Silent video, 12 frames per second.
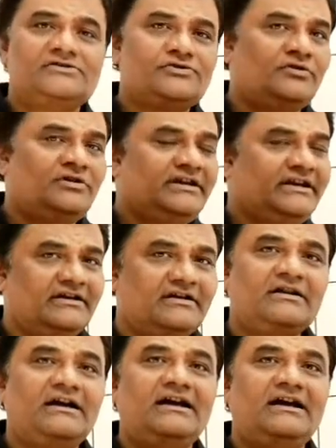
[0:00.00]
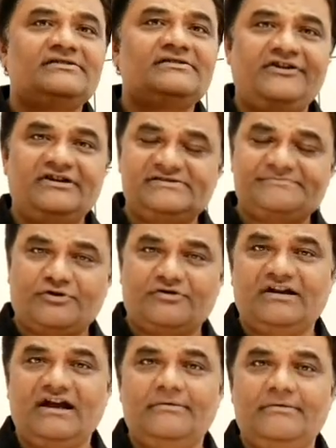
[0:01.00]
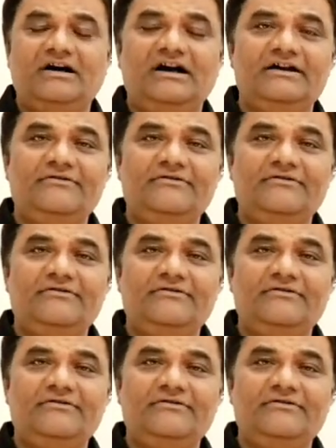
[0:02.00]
So here as a first program,